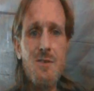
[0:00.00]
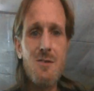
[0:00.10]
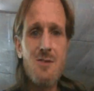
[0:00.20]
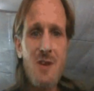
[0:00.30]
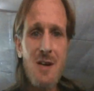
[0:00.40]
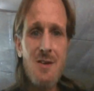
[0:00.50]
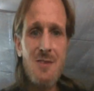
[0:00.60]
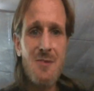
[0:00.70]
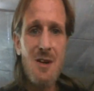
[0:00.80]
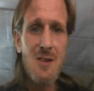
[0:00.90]
trying to
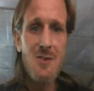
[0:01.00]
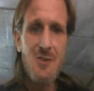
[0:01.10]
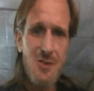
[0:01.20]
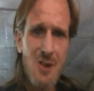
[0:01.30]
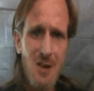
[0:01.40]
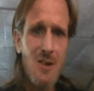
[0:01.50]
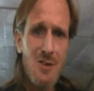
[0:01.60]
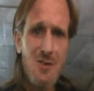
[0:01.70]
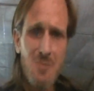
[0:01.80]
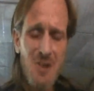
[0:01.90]
find
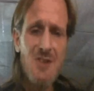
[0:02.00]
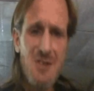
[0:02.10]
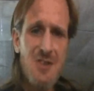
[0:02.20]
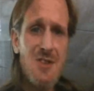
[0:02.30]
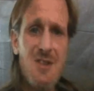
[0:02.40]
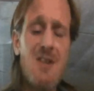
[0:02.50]
solace, a place to sit down,